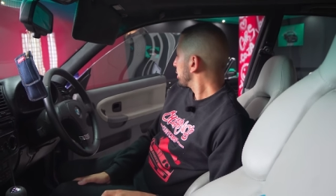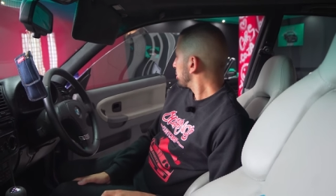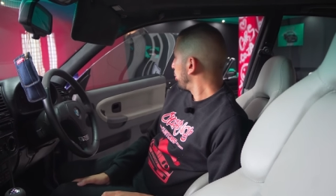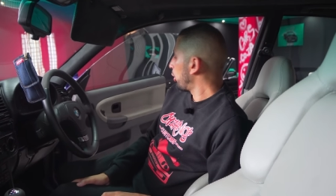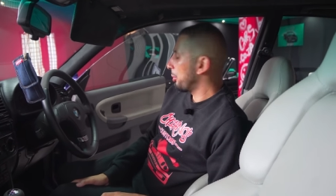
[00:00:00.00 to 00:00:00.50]

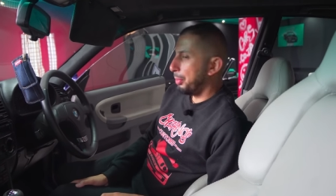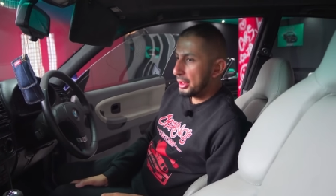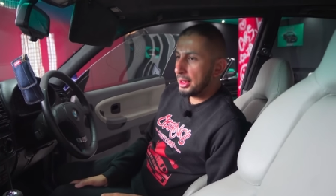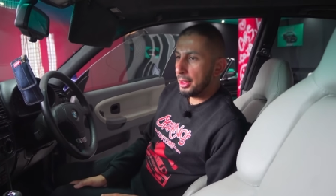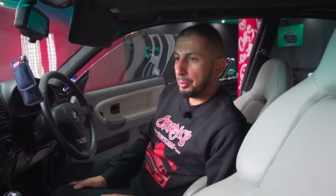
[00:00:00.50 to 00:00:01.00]
small
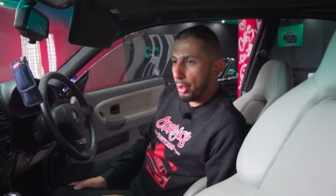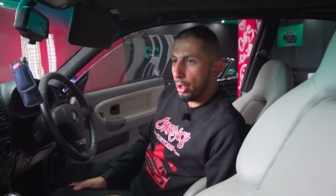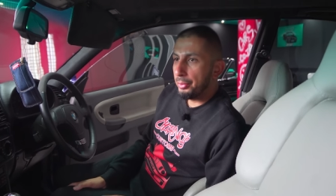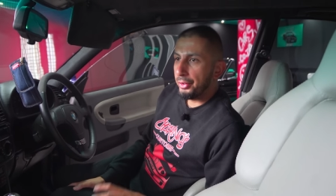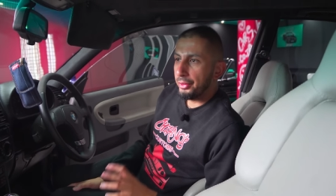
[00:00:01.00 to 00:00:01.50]
bits and
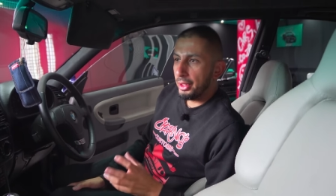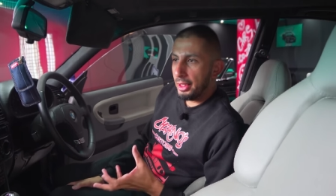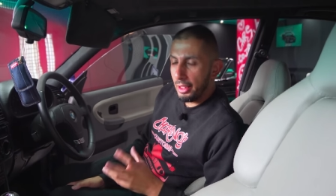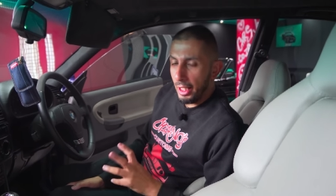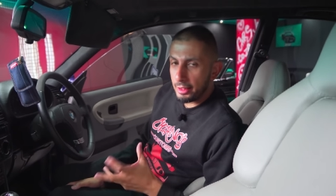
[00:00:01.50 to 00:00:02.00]
bobs
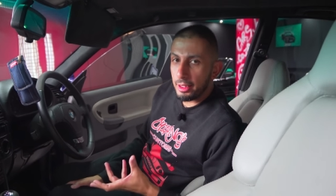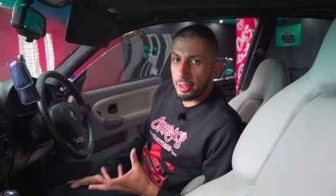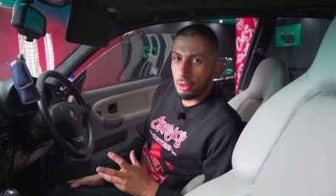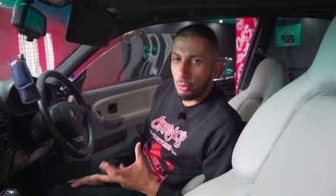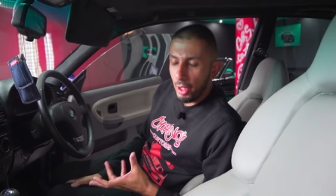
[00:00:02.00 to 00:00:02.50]

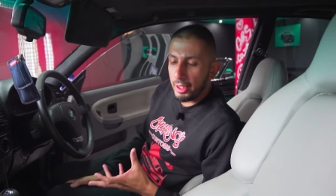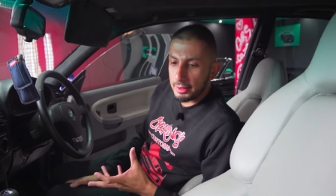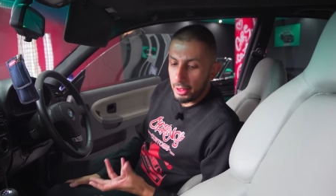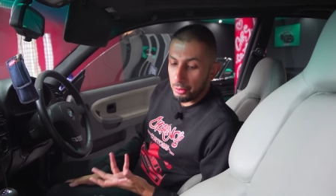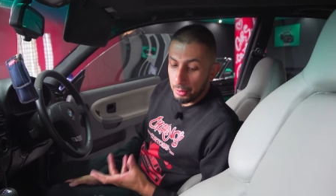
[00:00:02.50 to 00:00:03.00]
electrical wise
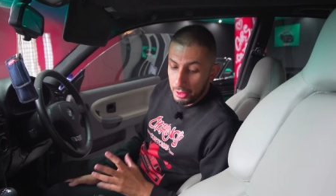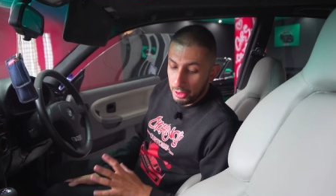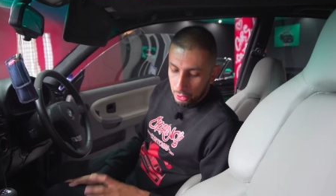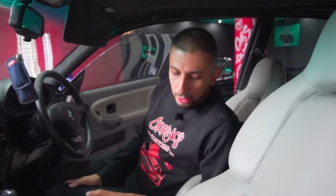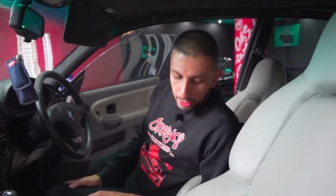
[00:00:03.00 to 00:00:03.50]
that we
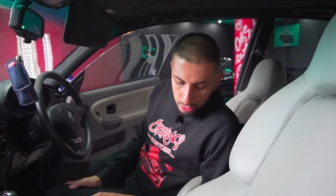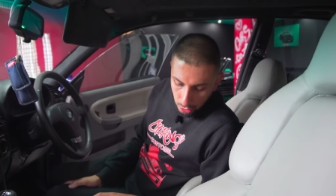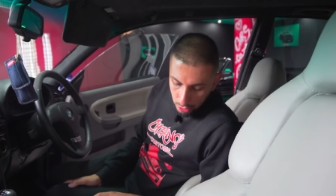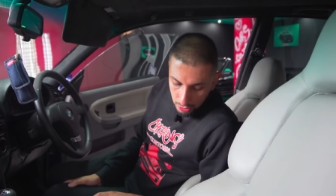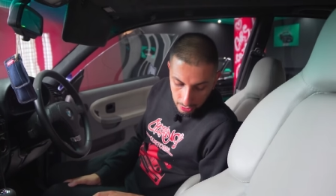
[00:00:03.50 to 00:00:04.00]
need to get
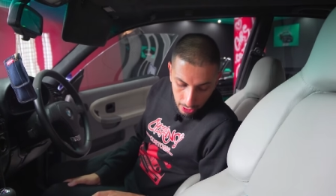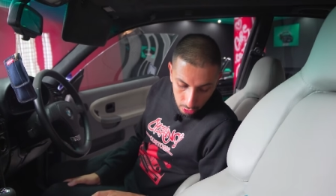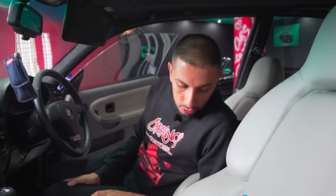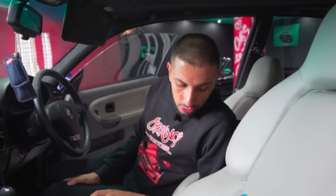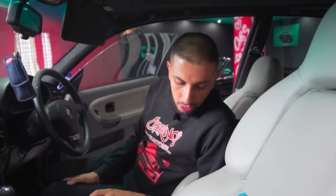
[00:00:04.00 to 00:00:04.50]
sorted
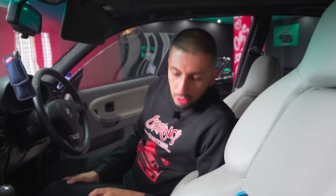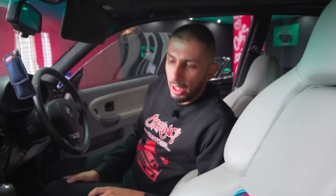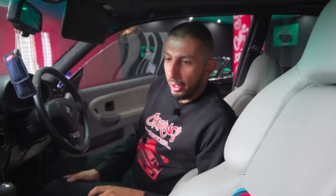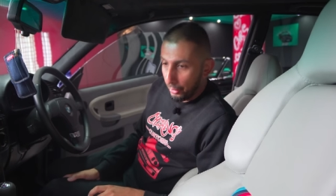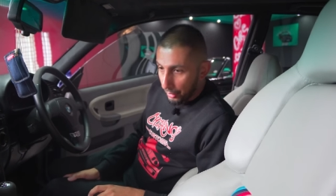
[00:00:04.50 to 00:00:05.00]
out.
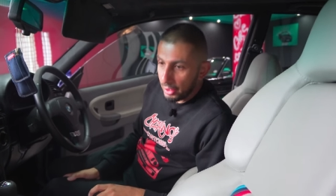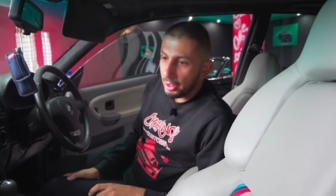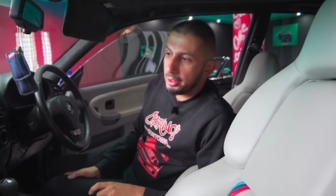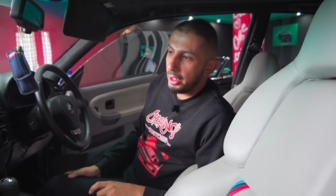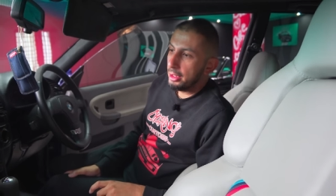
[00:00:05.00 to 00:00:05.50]
I will
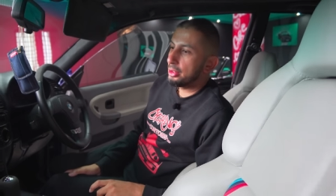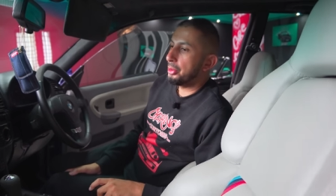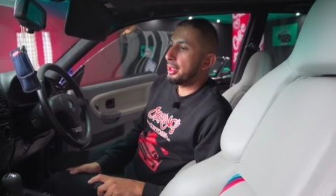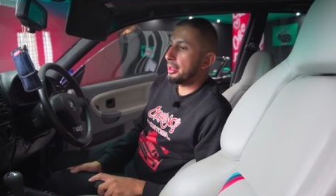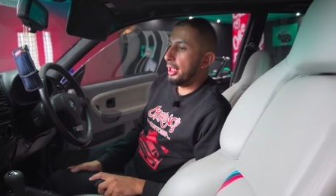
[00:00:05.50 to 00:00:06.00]
attend
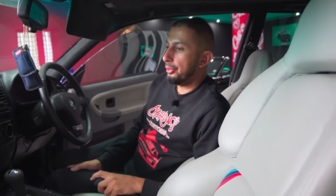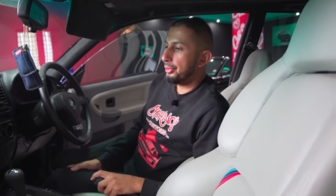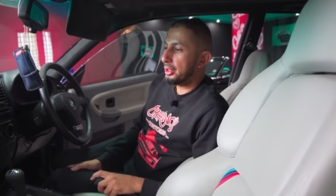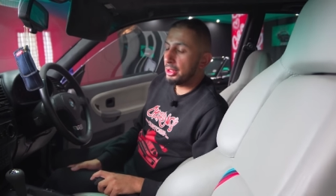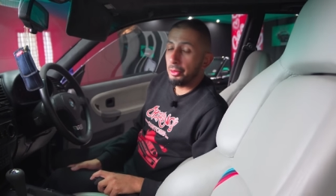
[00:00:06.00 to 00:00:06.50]
to it
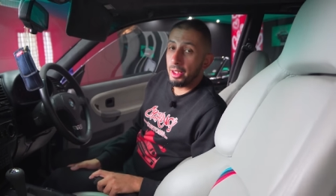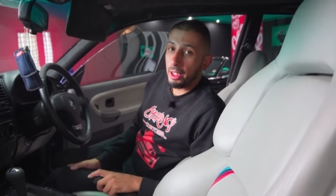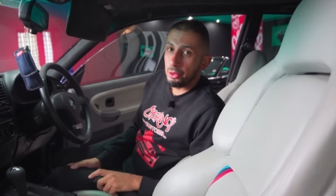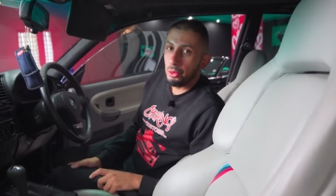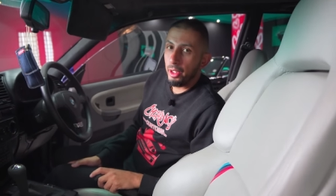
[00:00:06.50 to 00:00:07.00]
definitely when
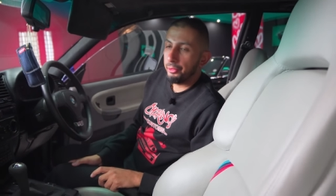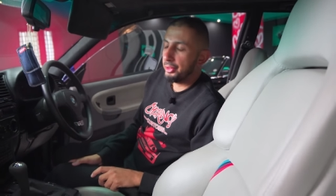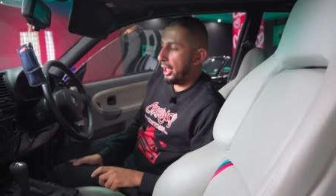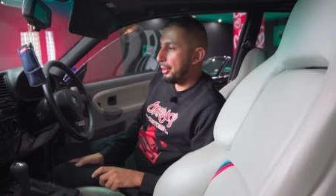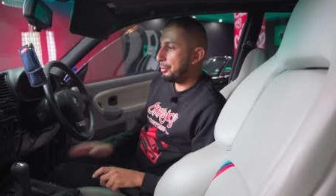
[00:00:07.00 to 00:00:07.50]
I do have
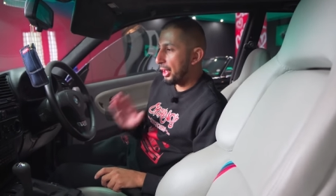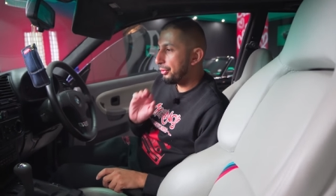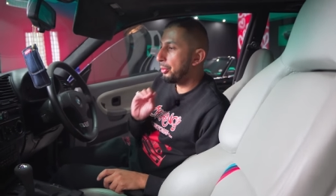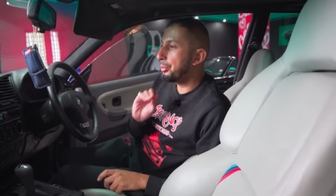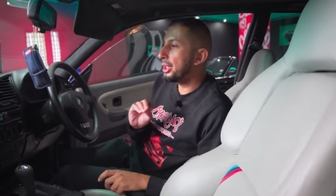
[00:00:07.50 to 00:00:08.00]
time, but
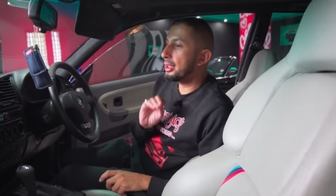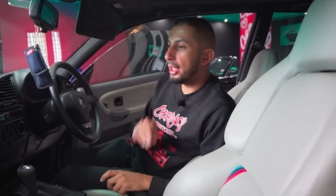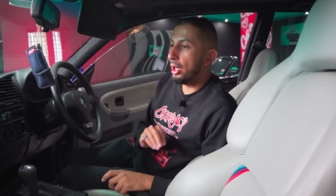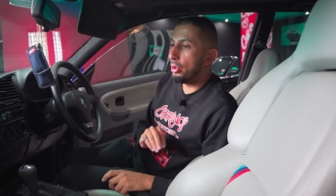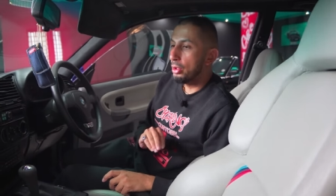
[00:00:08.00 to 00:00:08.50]
for me
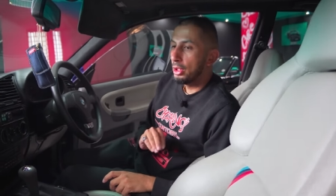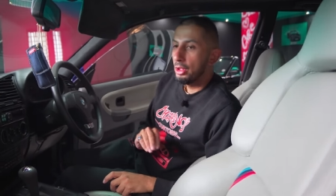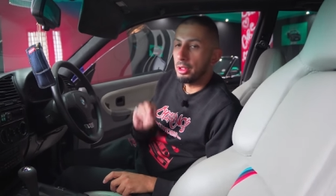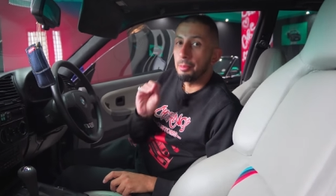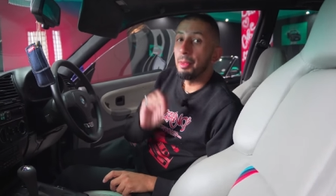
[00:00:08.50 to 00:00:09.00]
now
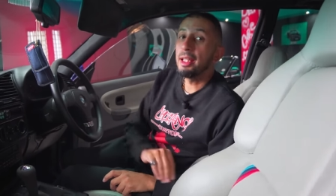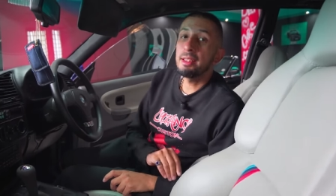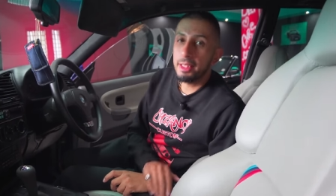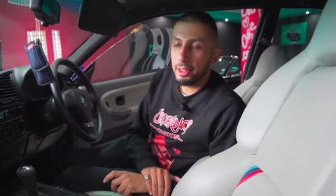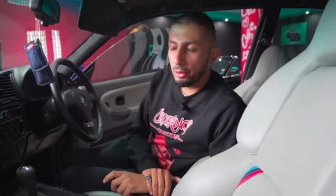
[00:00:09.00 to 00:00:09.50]
the main
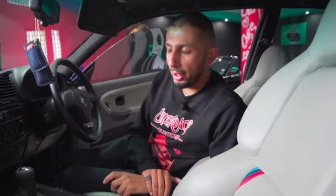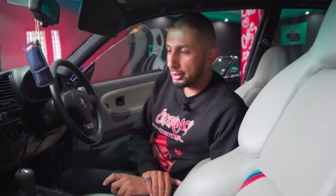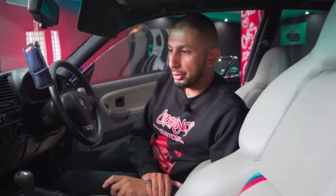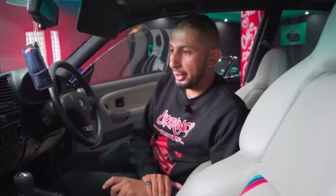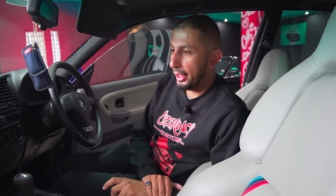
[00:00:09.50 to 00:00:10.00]
thing was
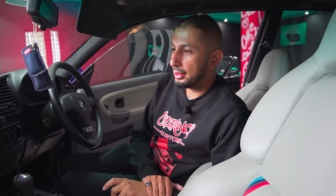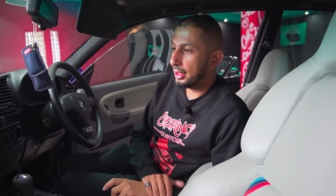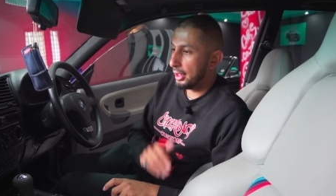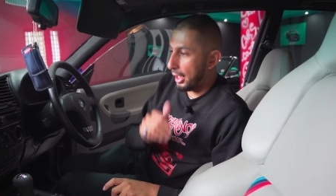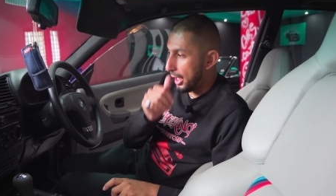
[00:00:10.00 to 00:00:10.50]
to get the
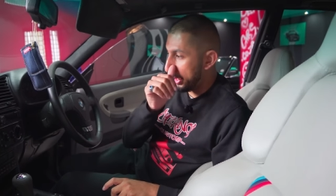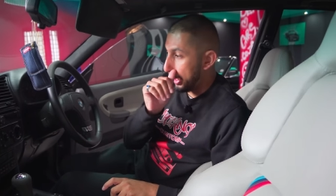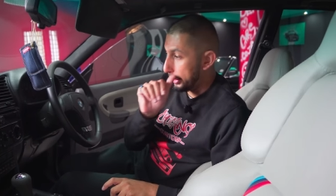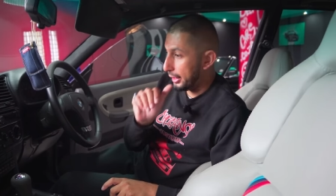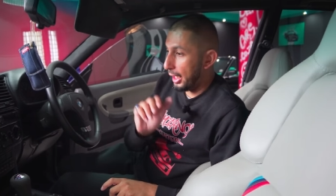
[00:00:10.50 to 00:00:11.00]
car
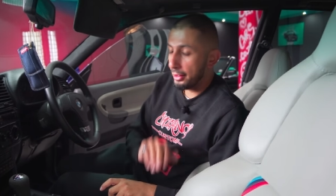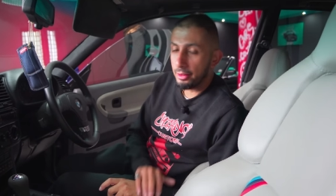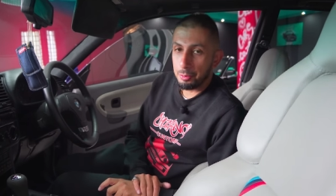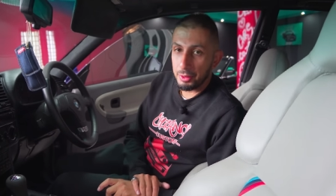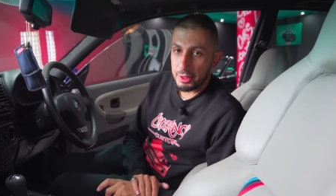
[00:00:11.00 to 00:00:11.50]
running
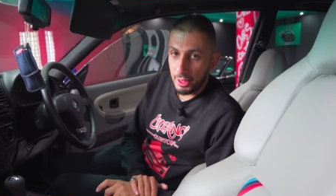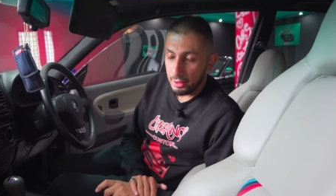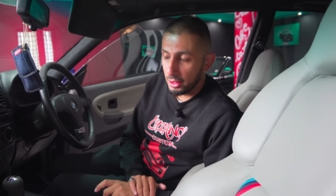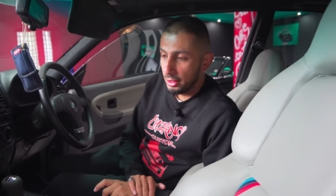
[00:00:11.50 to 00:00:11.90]
100%.